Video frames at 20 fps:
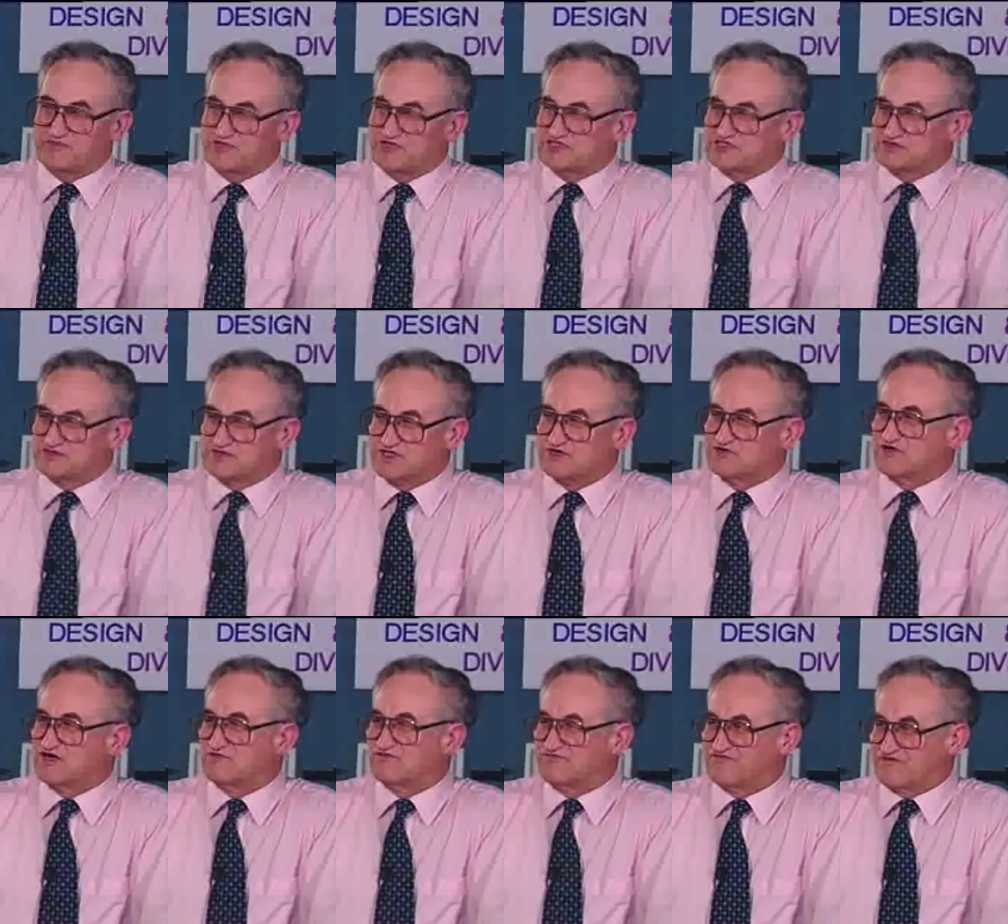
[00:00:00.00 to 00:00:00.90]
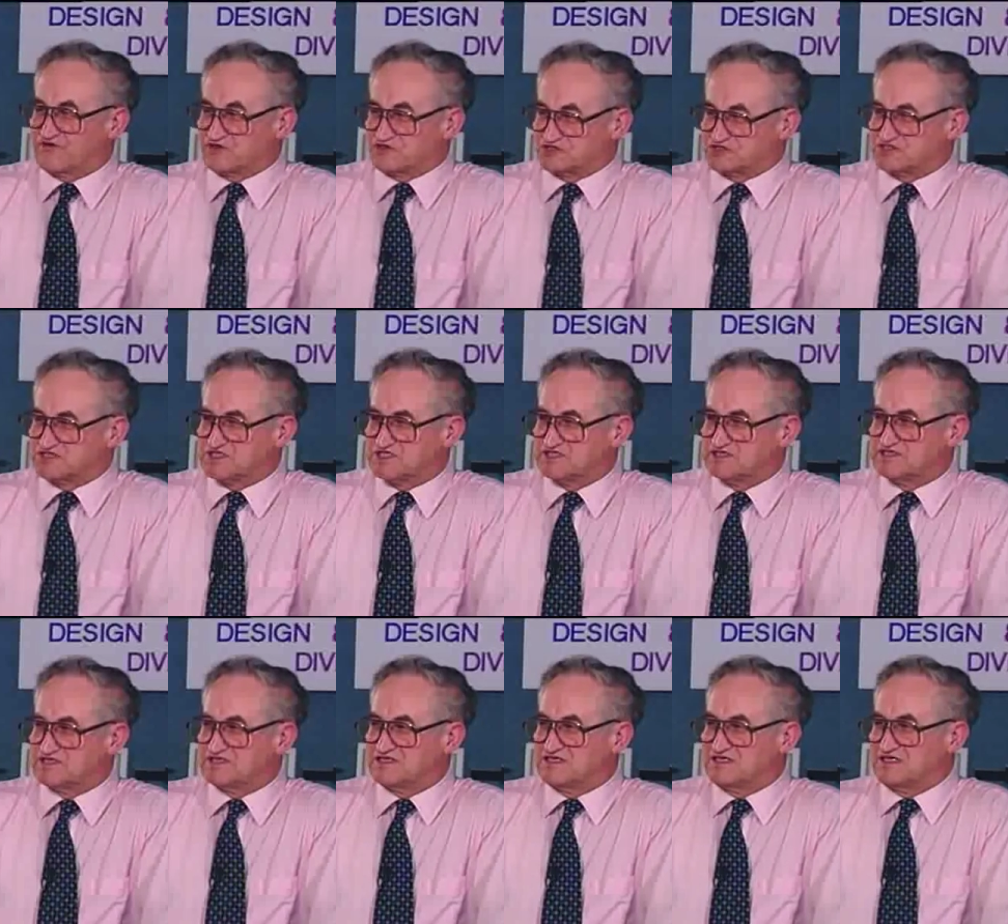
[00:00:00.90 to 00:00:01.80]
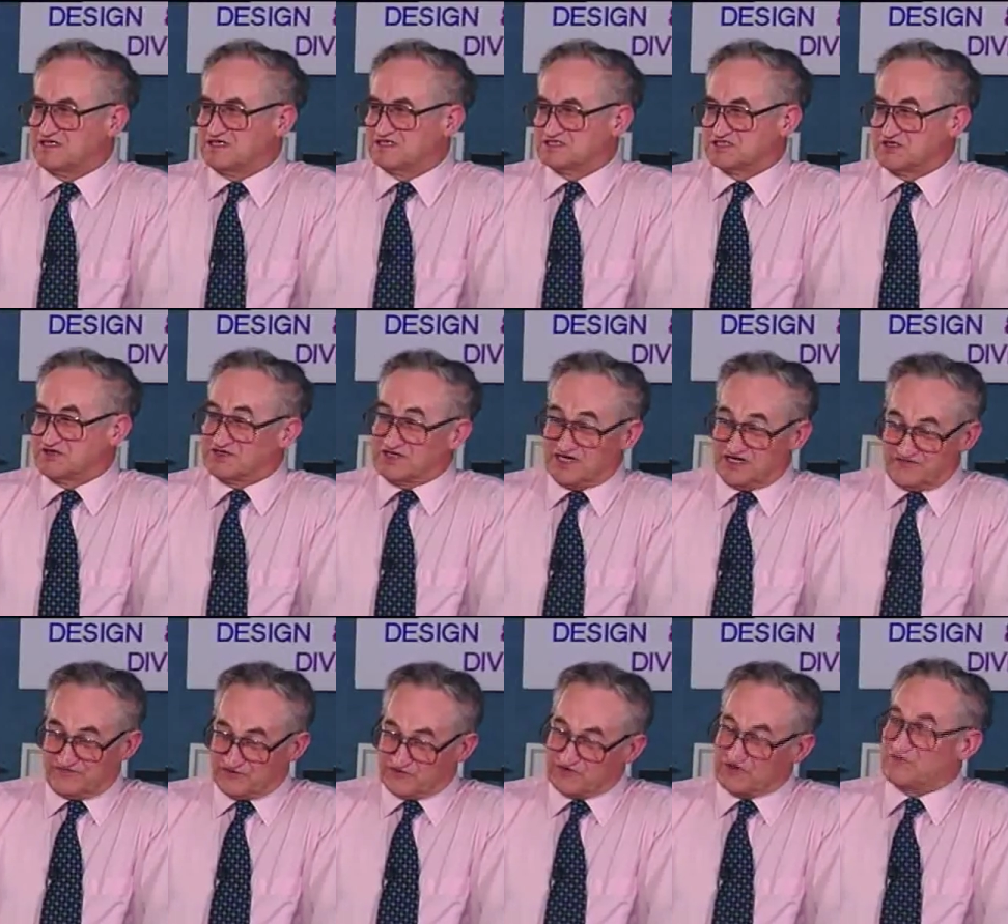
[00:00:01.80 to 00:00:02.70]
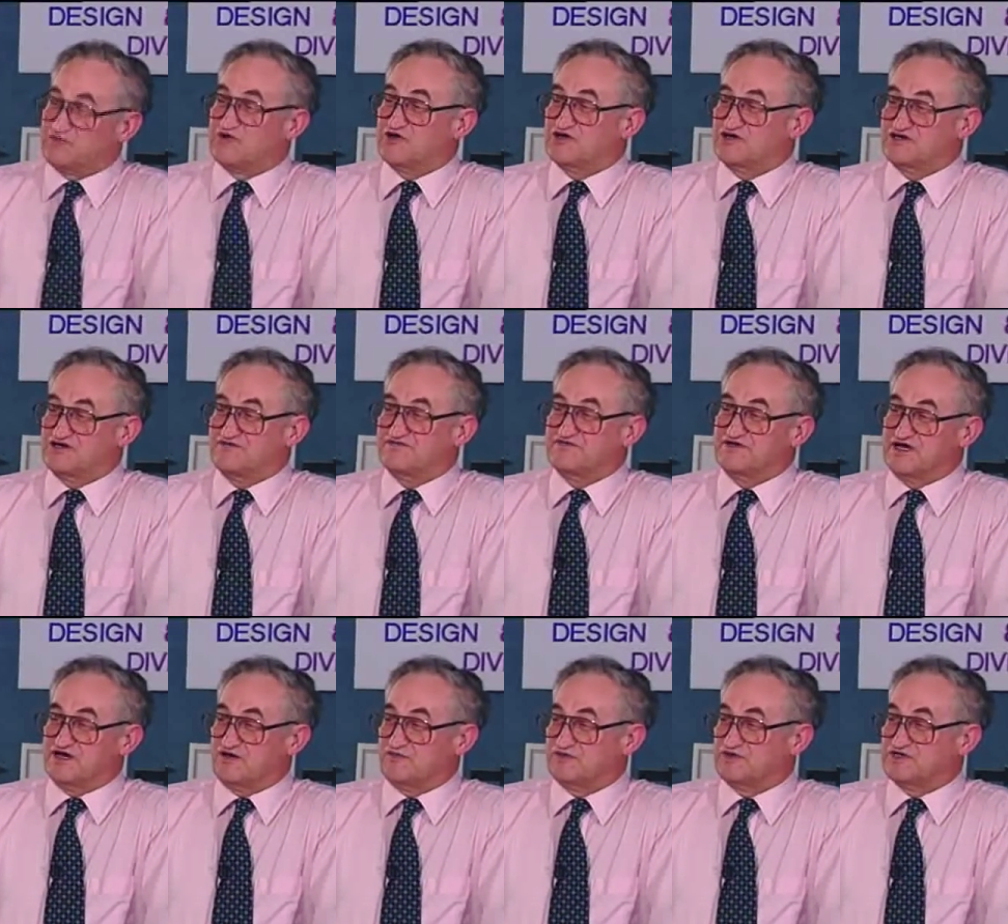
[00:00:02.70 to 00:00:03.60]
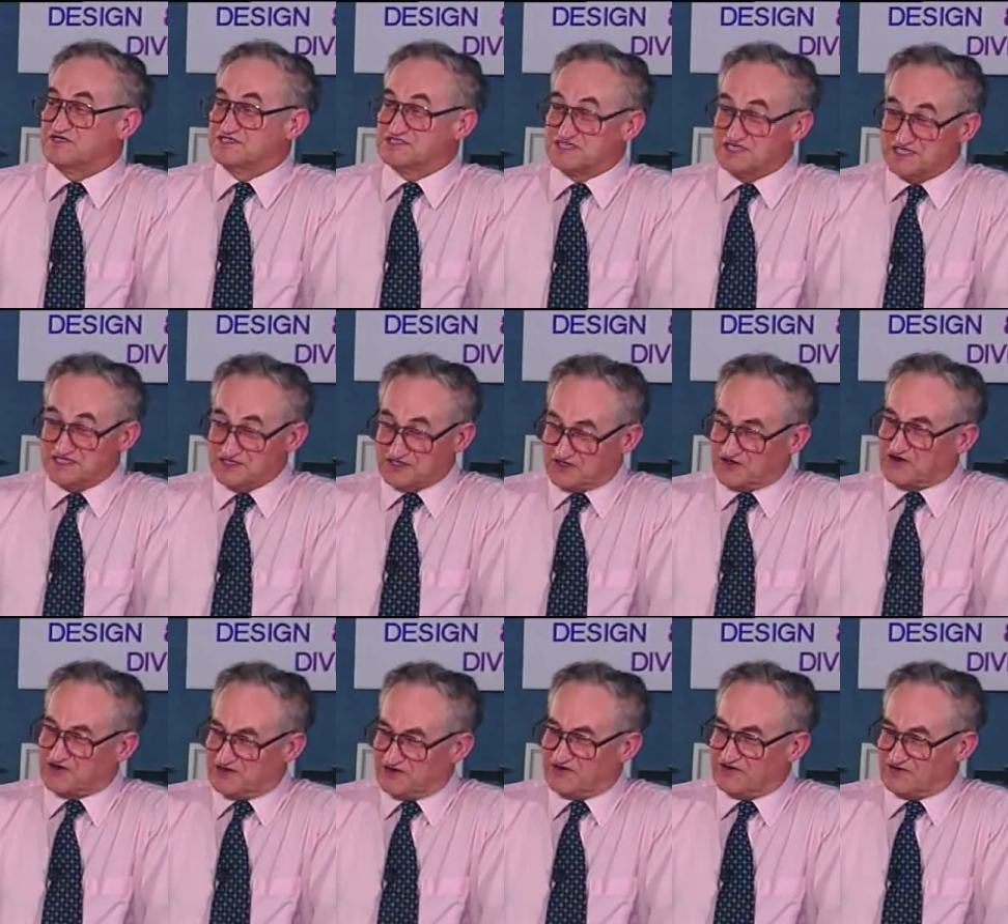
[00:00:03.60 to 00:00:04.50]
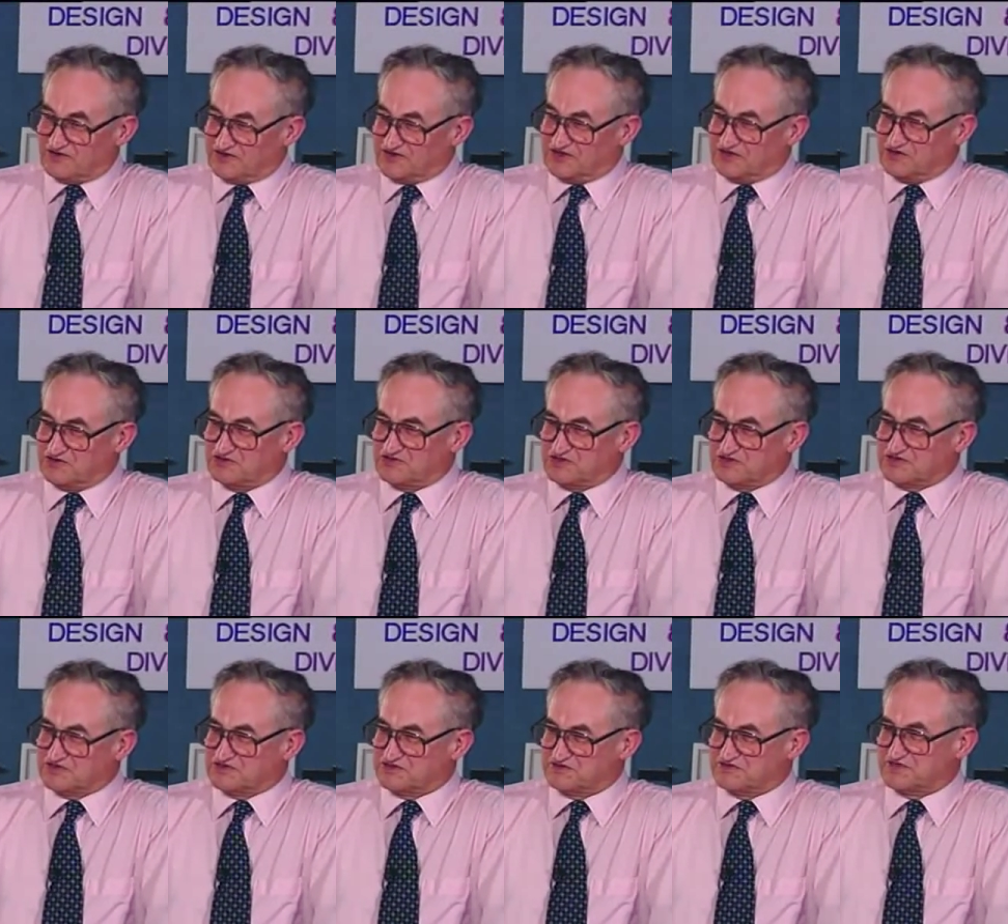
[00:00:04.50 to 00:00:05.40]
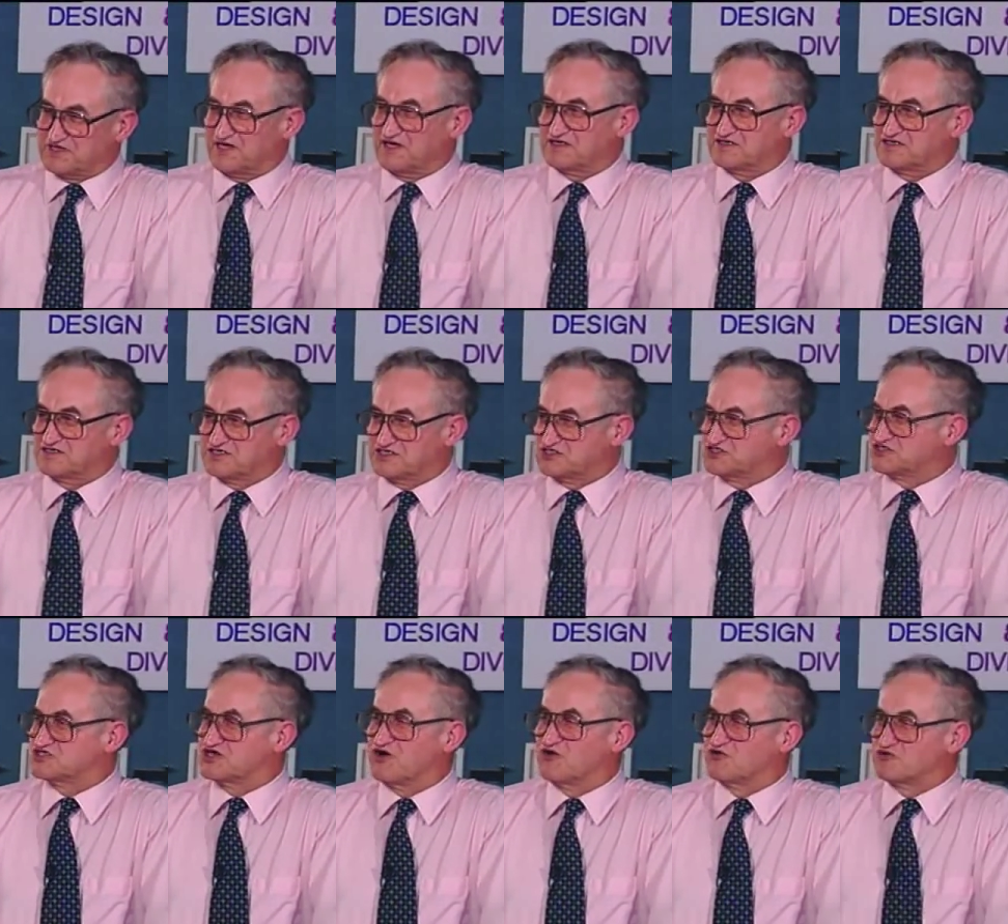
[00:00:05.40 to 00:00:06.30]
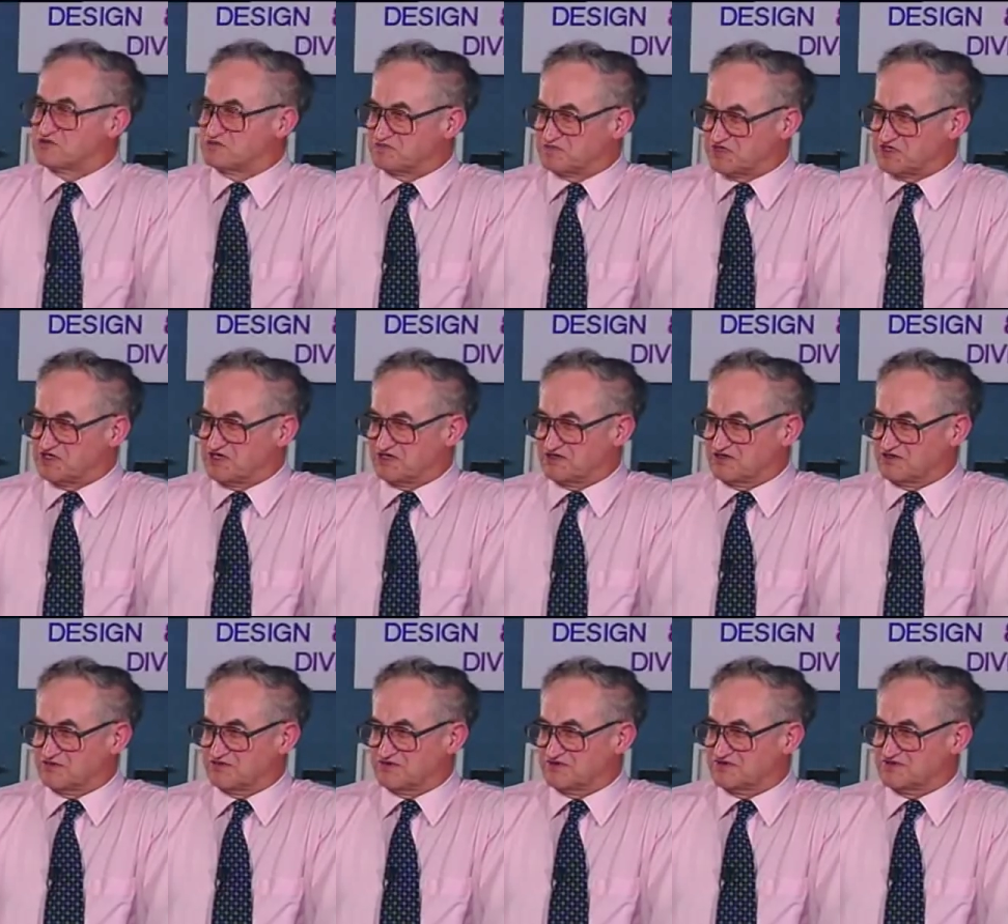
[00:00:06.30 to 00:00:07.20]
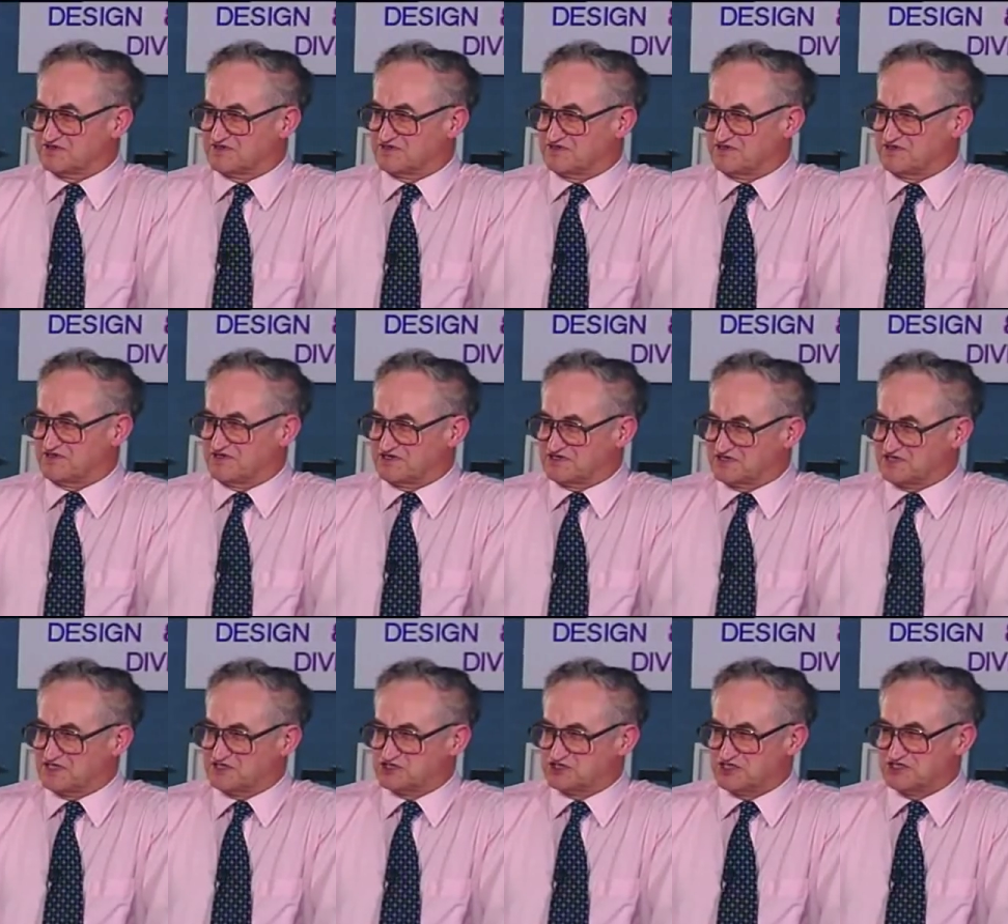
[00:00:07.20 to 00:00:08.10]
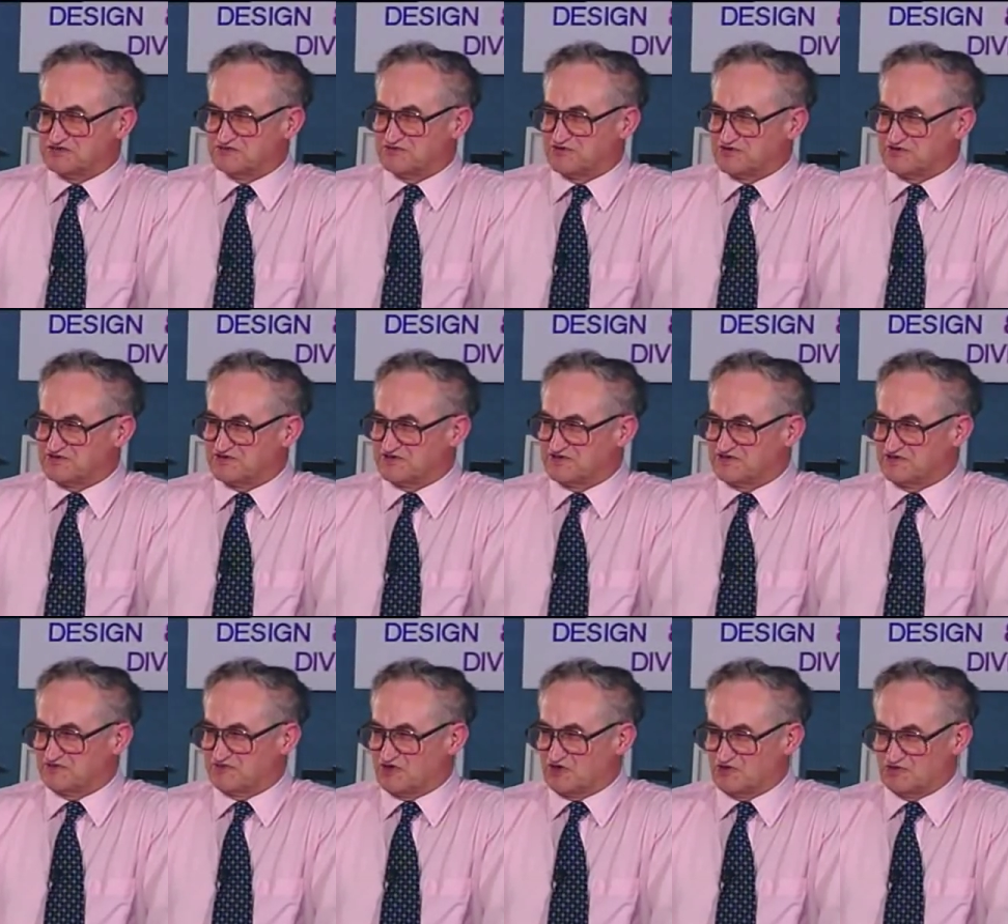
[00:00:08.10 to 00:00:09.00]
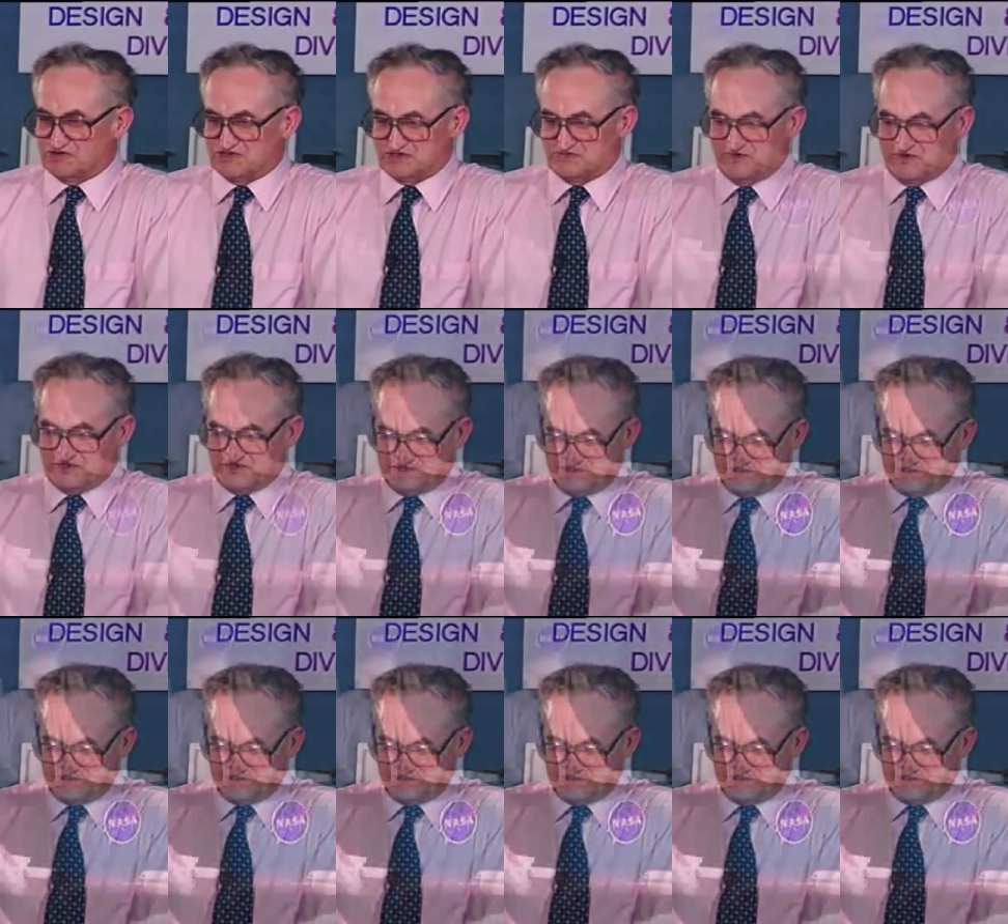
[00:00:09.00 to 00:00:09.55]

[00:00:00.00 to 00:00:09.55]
pins would load up first. So now if you want to put enough dowel pins in to carry all the load, you could do that and then just hold them together with the intention with the bolts, but